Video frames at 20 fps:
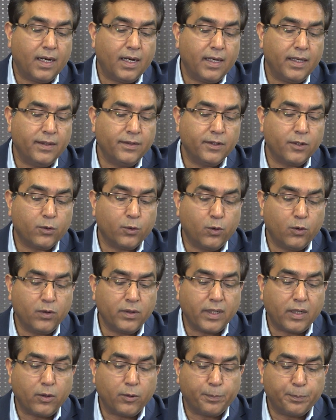in their
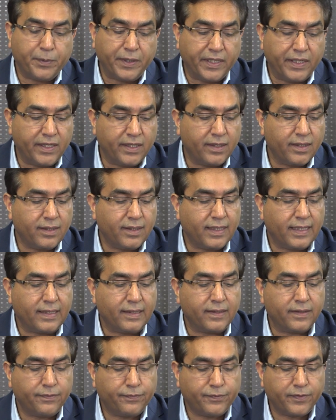own opinion
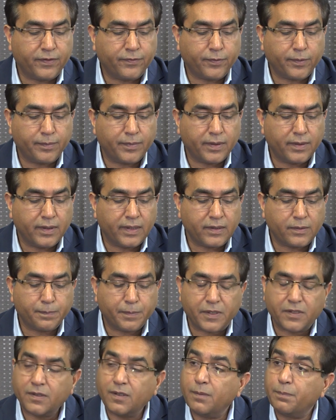and drifted from his
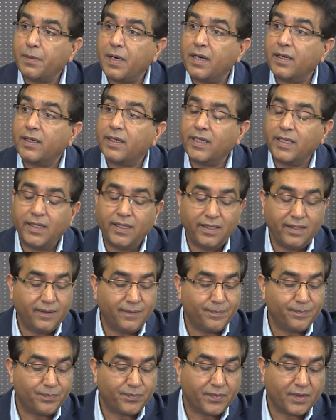personal party
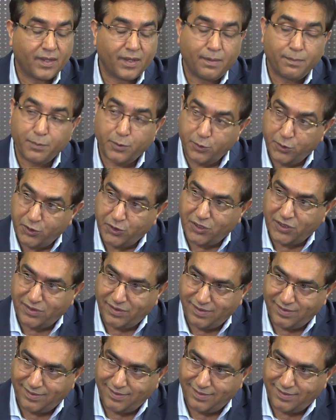position.